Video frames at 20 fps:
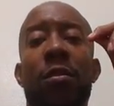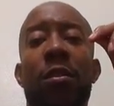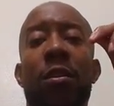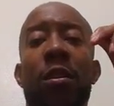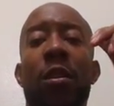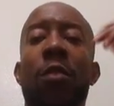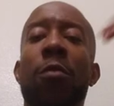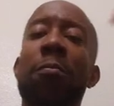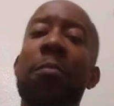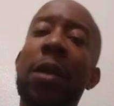
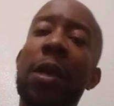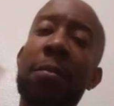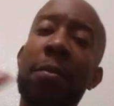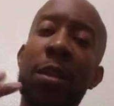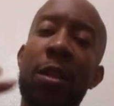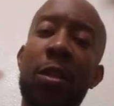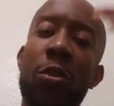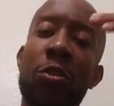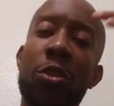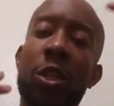you know, maybe a
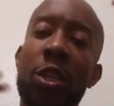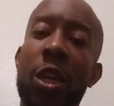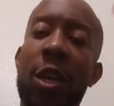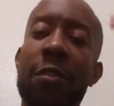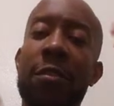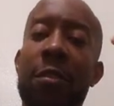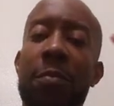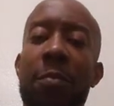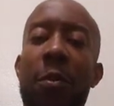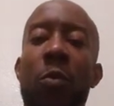little
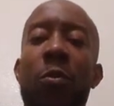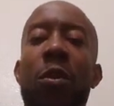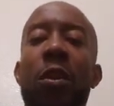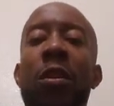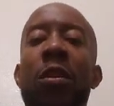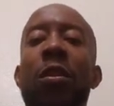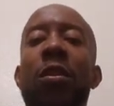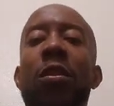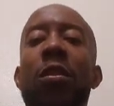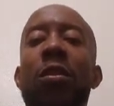soft spoken,
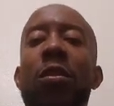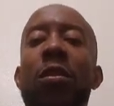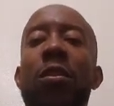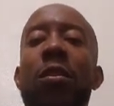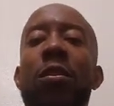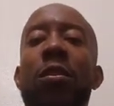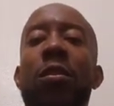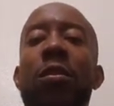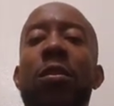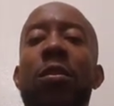
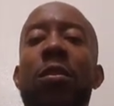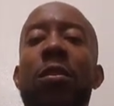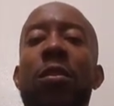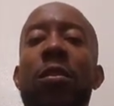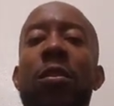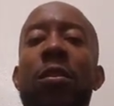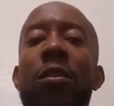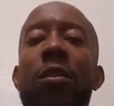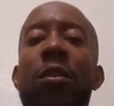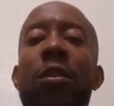
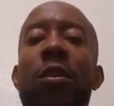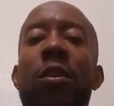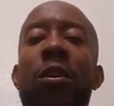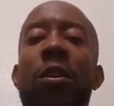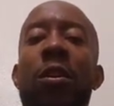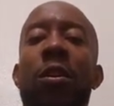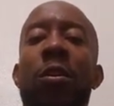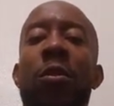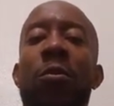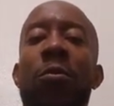
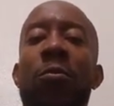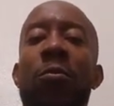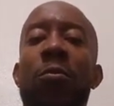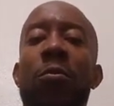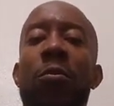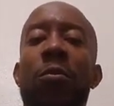you know,